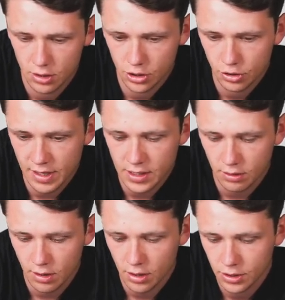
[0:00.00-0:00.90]
straight
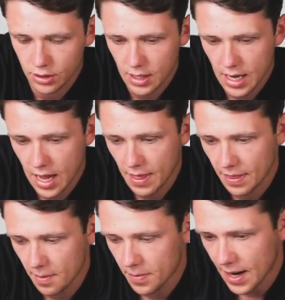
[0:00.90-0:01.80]
across, and then
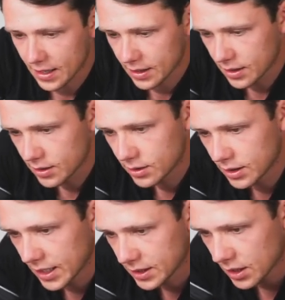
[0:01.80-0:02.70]
they're back to
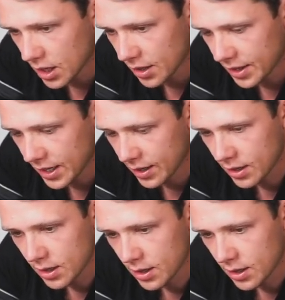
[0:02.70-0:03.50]
their start there.